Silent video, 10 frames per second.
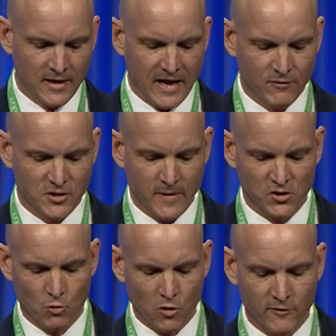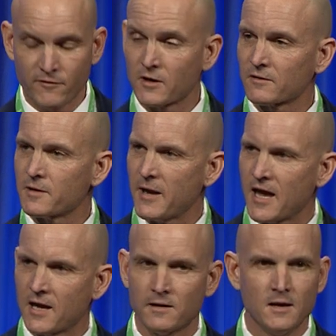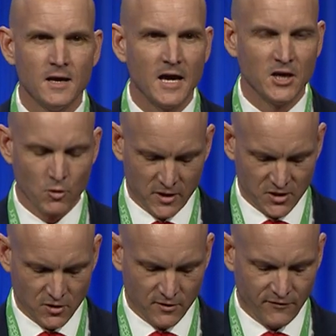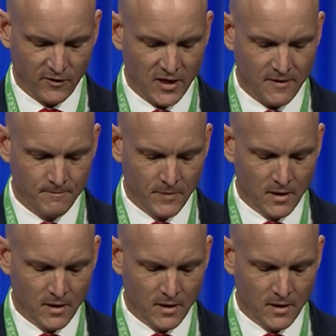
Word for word: Naval Special Warfare Command, and U.S. Third Fleet.